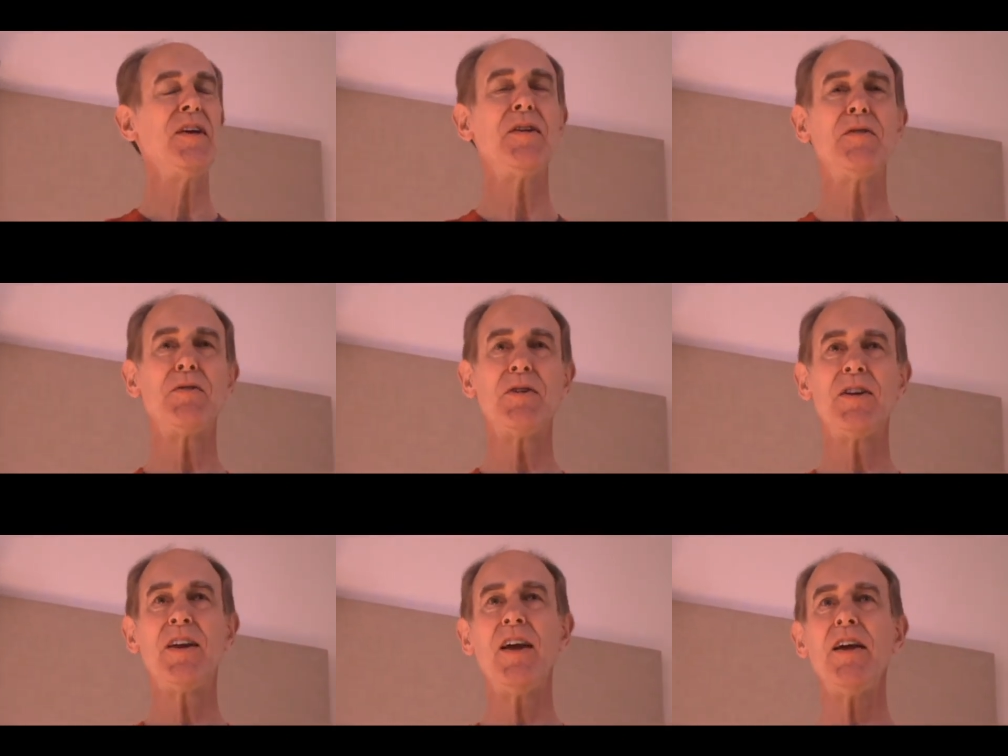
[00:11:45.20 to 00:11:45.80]
that
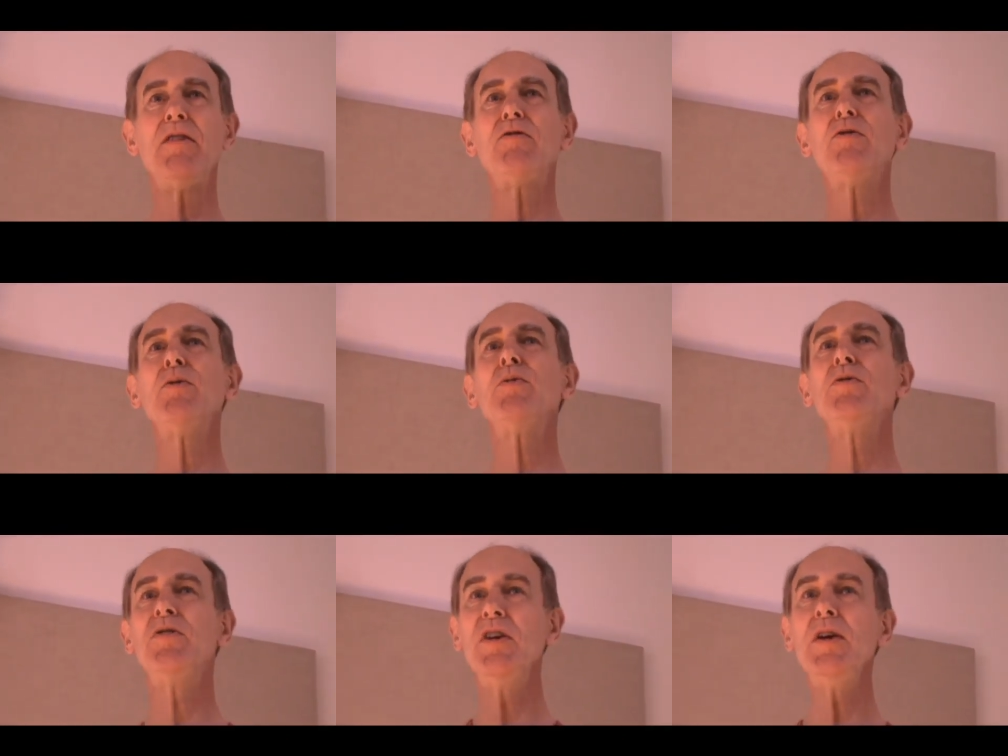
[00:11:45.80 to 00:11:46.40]
takes you
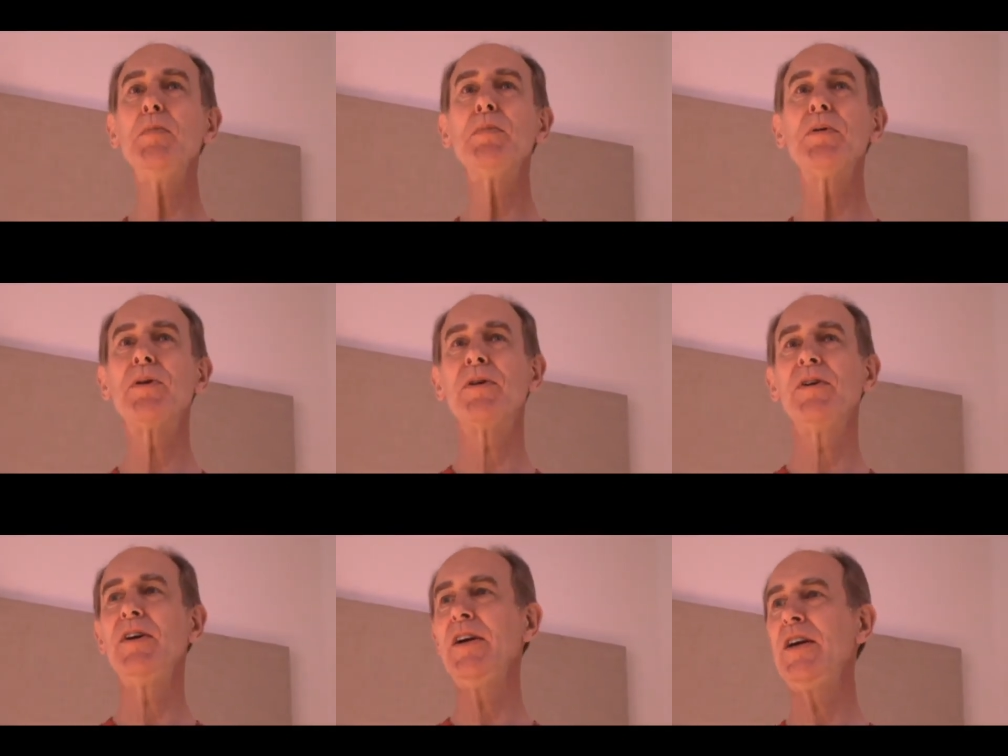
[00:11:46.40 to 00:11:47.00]
deeper
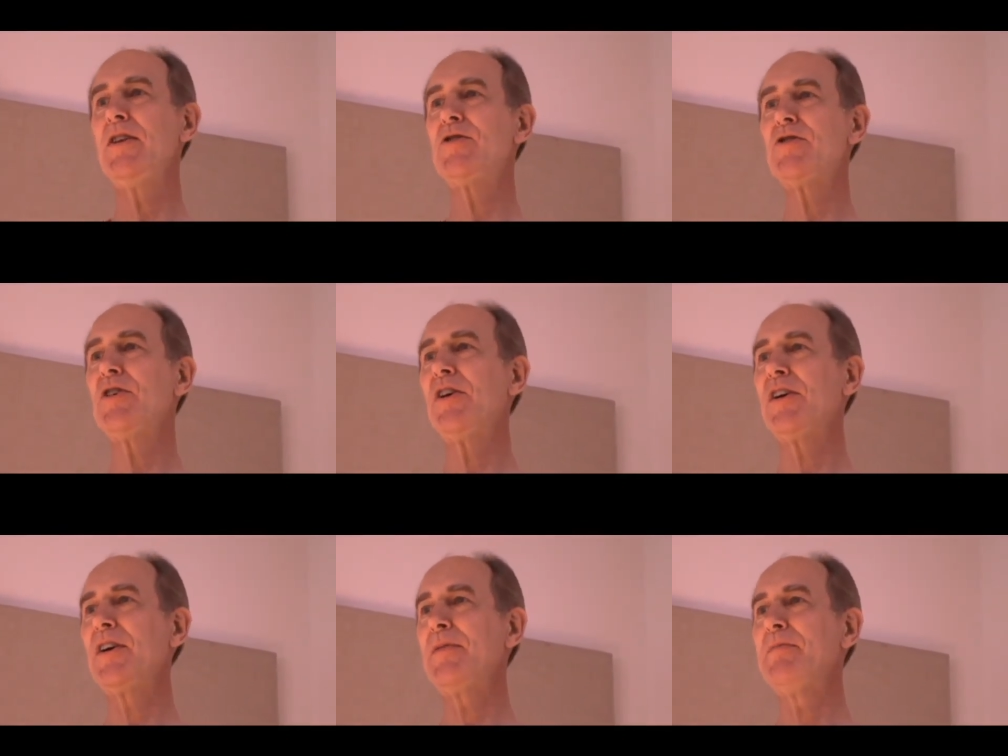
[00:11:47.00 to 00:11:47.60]
each
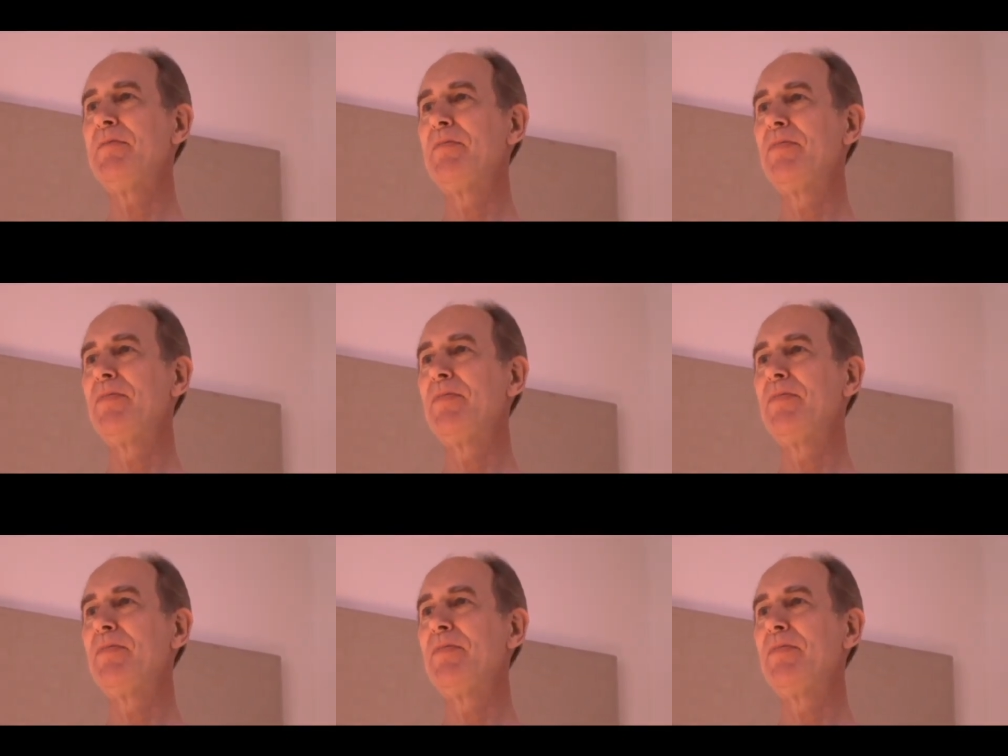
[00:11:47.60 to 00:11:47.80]
time.